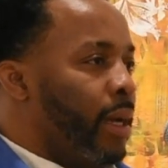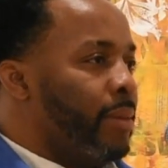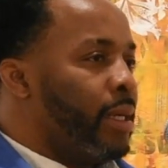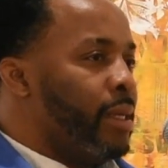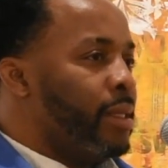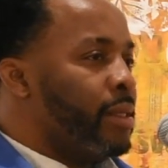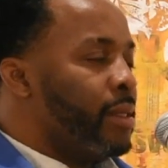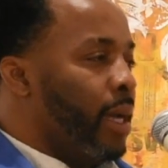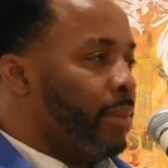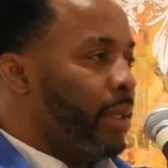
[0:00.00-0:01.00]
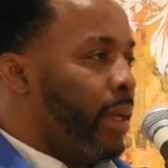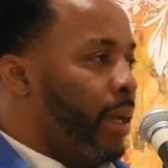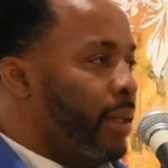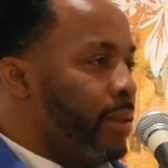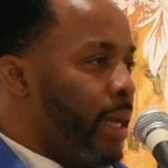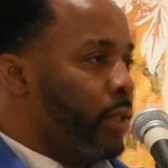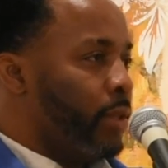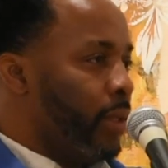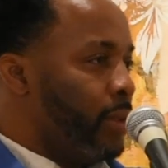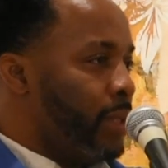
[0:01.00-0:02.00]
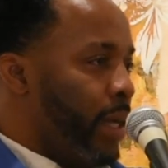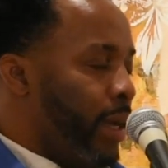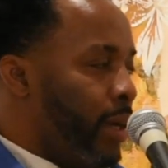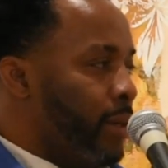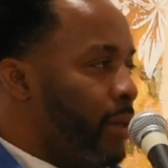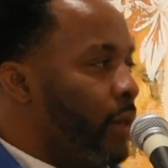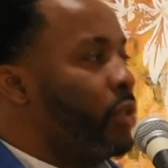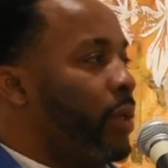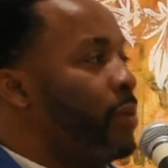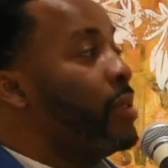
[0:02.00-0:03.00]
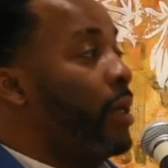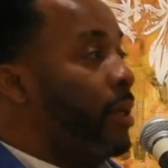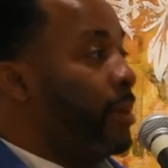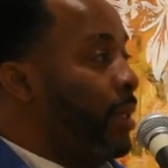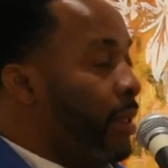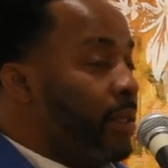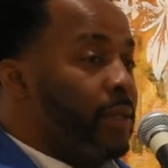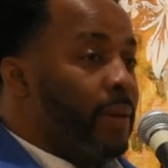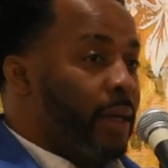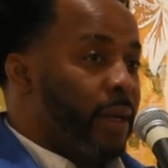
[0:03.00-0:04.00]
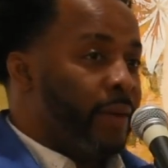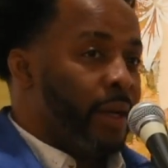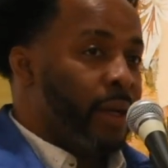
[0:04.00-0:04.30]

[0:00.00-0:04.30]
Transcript: Because it's something that trickles down or trickles up to every